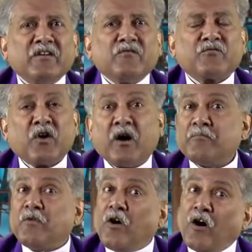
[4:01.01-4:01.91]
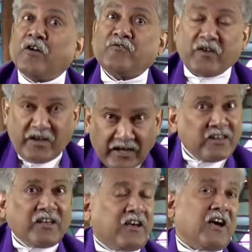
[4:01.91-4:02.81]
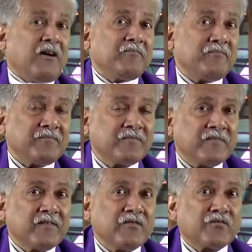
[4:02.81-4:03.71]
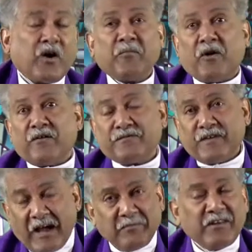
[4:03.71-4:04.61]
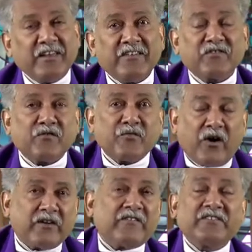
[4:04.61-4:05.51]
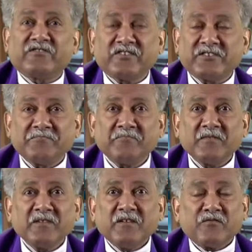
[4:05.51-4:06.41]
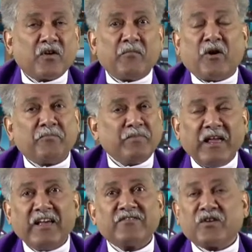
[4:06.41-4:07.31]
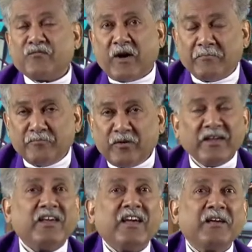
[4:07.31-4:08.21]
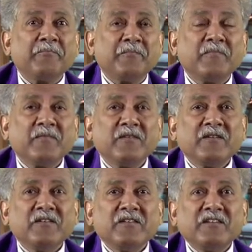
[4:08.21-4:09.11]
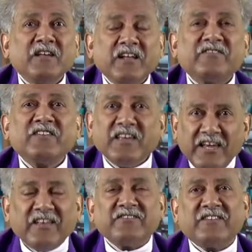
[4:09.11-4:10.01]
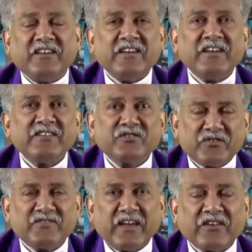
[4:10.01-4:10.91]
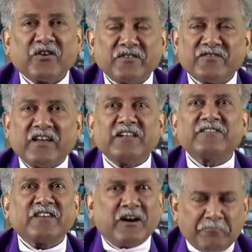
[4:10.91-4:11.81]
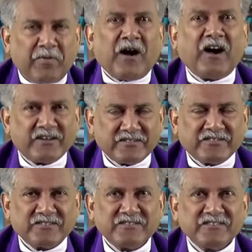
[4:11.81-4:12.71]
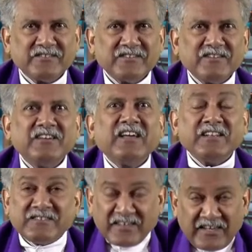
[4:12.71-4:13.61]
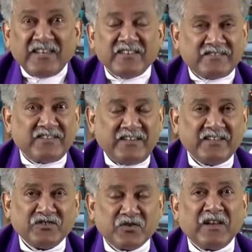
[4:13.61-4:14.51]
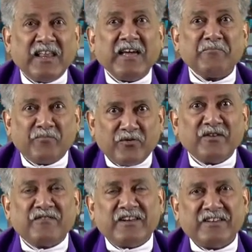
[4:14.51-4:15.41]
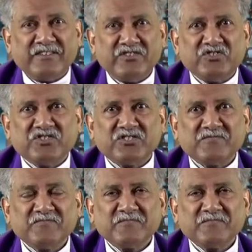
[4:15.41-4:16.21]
from our income, from our families of origin, from our place of upbringing, it's easy to set ourselves apart. It's easy to claim privilege.